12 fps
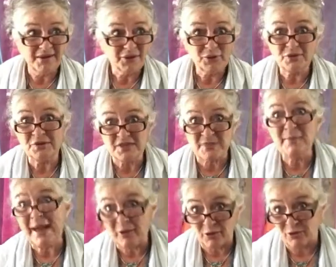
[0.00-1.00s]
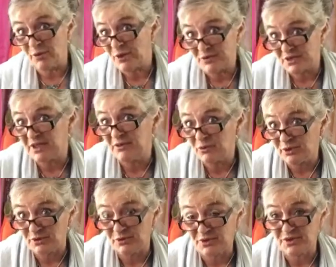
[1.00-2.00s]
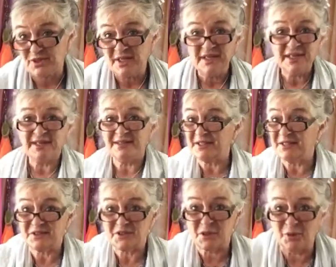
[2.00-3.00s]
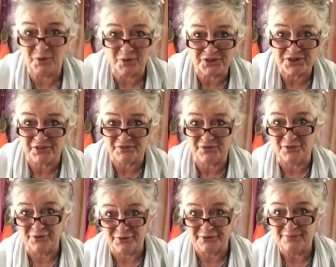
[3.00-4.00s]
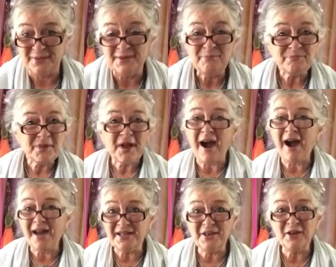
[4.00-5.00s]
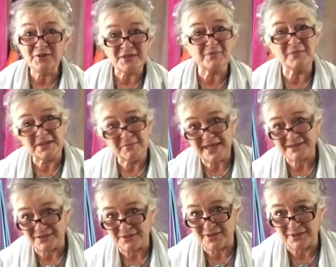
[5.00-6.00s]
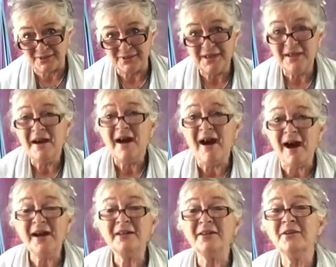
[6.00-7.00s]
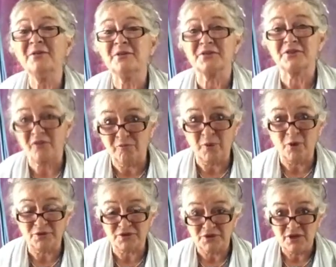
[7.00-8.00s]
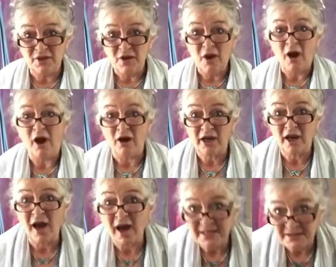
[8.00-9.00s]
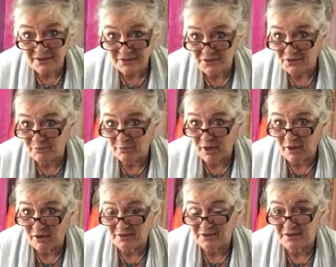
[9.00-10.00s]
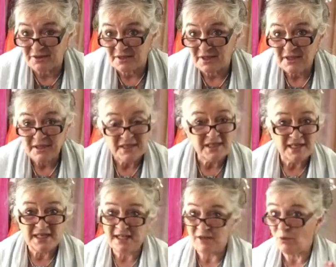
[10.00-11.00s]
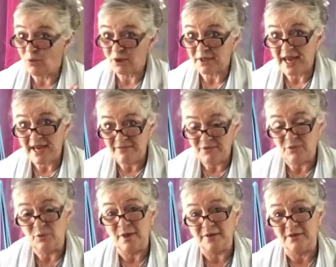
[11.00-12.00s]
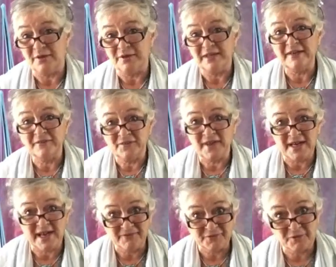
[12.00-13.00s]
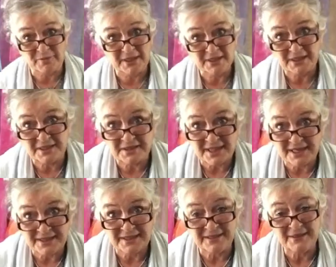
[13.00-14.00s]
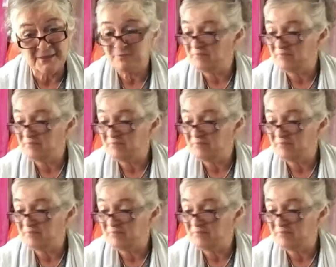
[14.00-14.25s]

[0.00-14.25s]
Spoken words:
you can smell the roasting roots. It's torture for them. I know something better though. I know that soft pots are kindness to plants. Whatever the weather, if they have to be in a container,